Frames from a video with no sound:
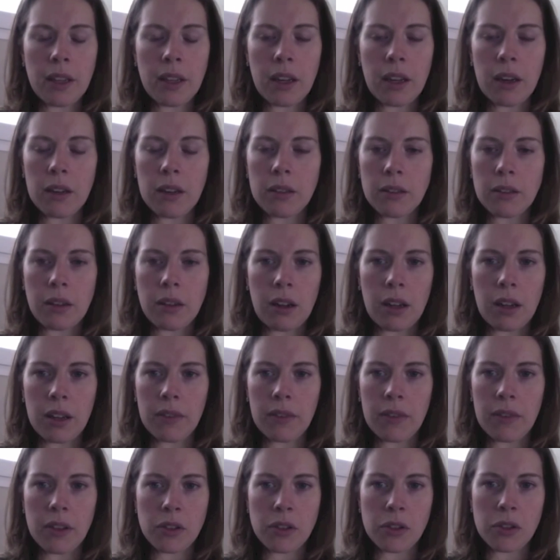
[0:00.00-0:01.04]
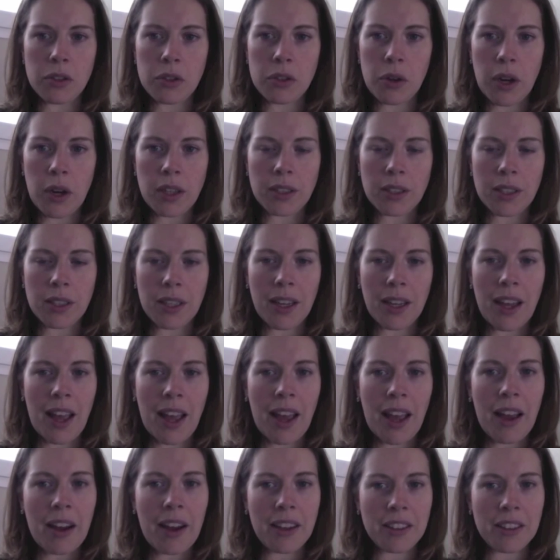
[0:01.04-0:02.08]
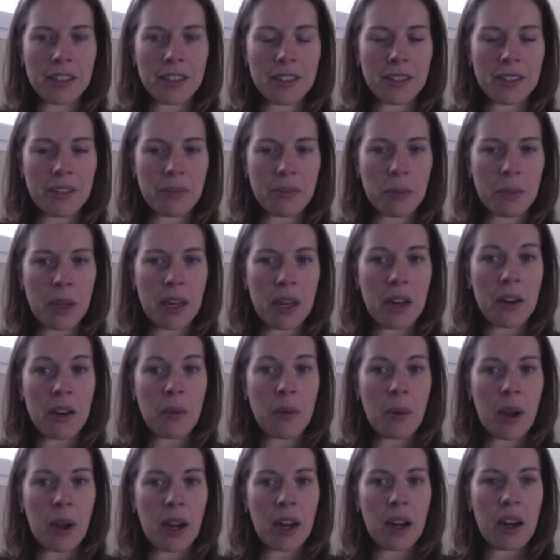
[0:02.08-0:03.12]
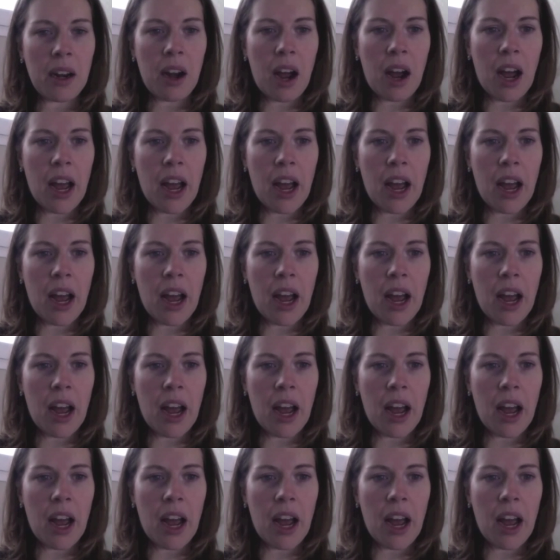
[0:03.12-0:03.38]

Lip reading: and all of the stress and chaos of planning a wedding,